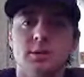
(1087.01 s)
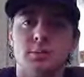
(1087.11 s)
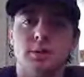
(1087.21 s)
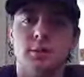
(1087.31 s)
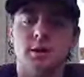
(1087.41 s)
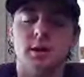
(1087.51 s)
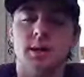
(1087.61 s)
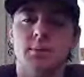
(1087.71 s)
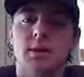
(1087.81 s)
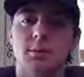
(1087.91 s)
and I'm very
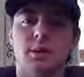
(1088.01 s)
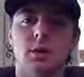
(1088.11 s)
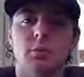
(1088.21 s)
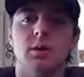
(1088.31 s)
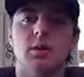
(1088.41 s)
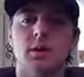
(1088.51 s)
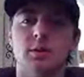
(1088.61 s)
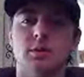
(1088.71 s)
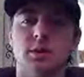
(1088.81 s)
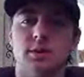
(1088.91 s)
happy that we are one of
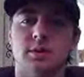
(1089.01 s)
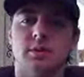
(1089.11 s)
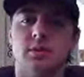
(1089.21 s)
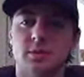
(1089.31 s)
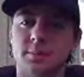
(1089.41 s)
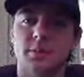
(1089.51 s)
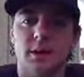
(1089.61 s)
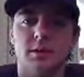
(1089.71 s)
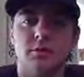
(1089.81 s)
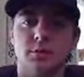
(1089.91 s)
those because
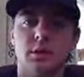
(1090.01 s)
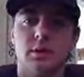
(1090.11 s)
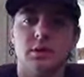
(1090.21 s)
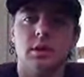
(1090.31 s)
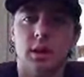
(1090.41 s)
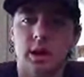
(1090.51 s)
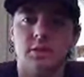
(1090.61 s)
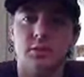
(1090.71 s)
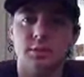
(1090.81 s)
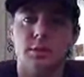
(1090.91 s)
I've learned a
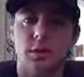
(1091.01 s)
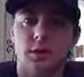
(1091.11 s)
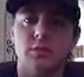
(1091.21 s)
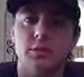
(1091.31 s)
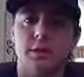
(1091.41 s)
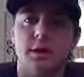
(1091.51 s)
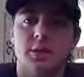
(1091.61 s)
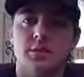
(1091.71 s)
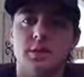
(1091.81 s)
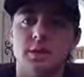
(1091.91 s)
lot from the dirt from the
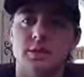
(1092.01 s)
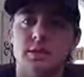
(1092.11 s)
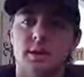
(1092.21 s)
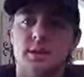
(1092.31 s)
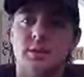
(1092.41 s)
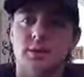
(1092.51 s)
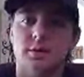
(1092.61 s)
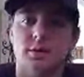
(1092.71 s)
last three years in that car.